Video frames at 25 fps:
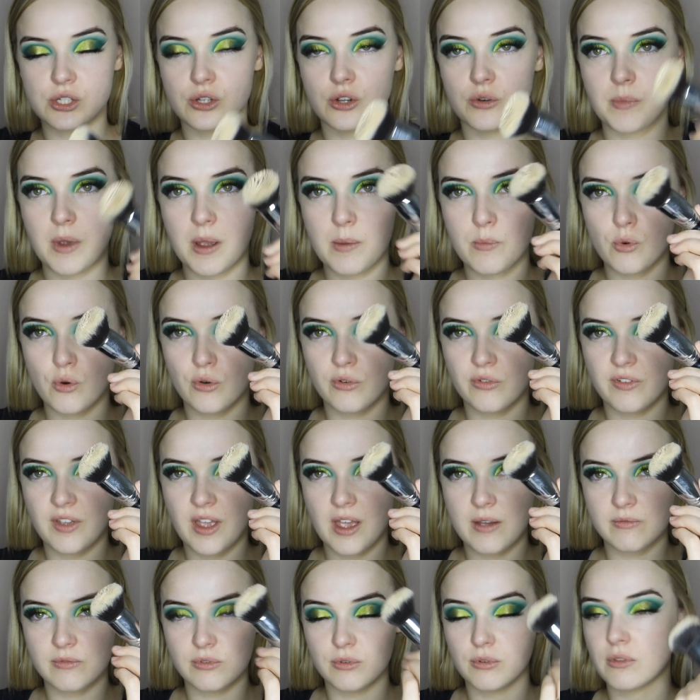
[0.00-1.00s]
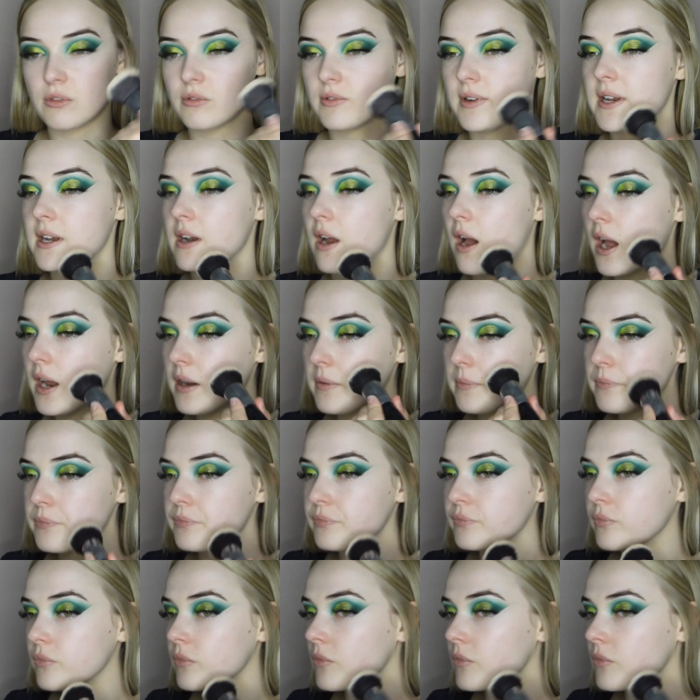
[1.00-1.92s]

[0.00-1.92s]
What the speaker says: so my Morphe M439.